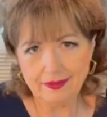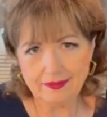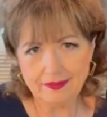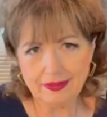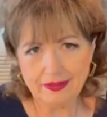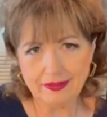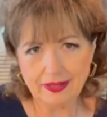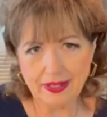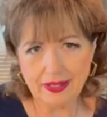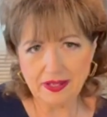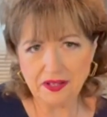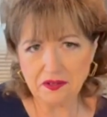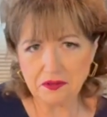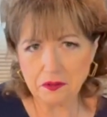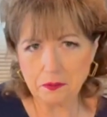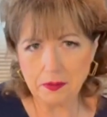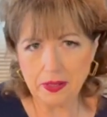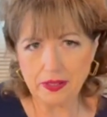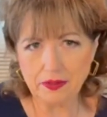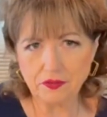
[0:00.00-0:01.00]
that they hear
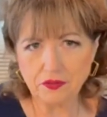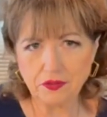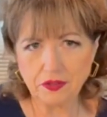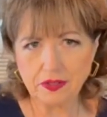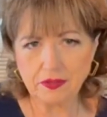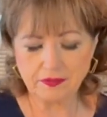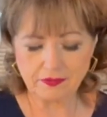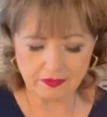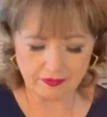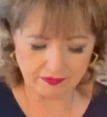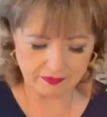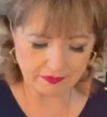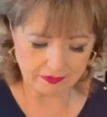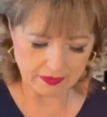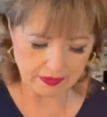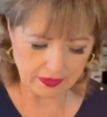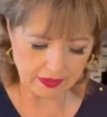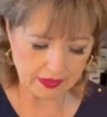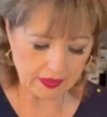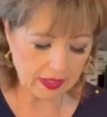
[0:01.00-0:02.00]
about Jesus.
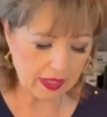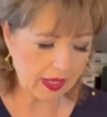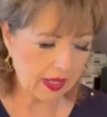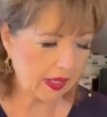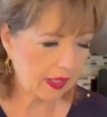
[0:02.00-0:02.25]
And